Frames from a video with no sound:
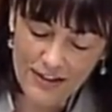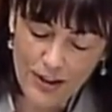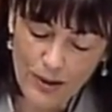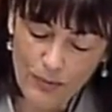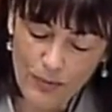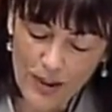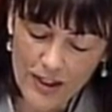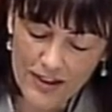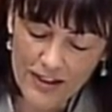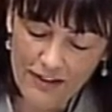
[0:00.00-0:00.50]
to
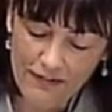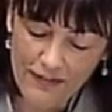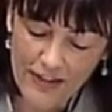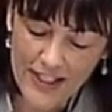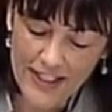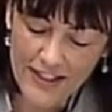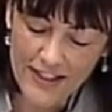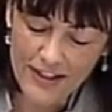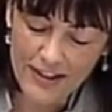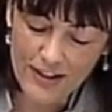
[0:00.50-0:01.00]
work to
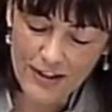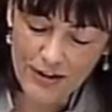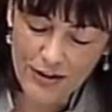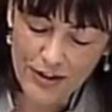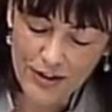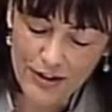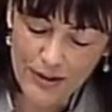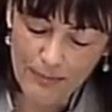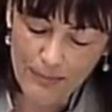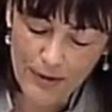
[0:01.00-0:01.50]
find a
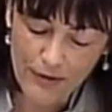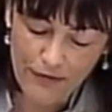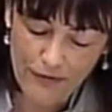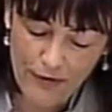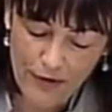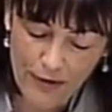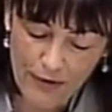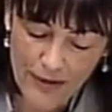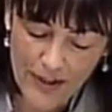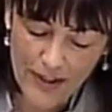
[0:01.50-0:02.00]
solution to move
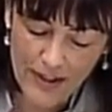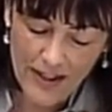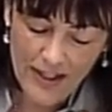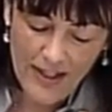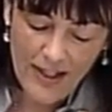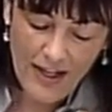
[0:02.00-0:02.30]
forward